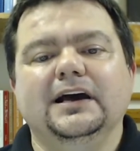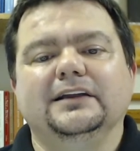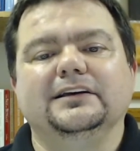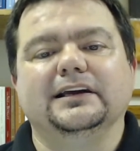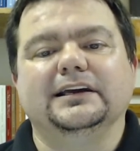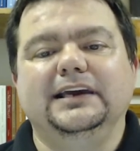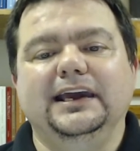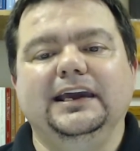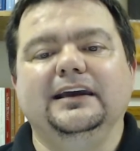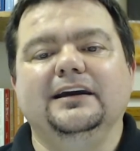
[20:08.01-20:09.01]
To the
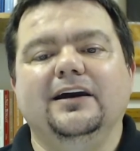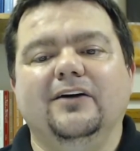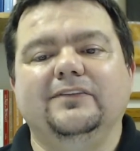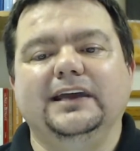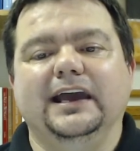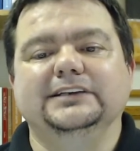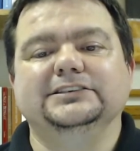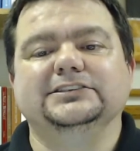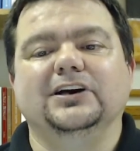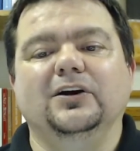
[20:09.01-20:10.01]
King of the
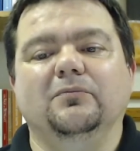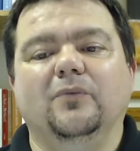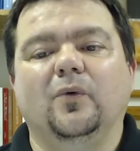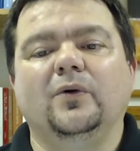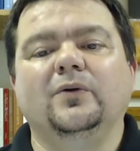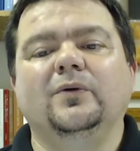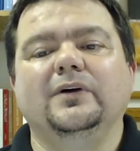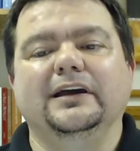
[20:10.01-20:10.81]
ages, immortal,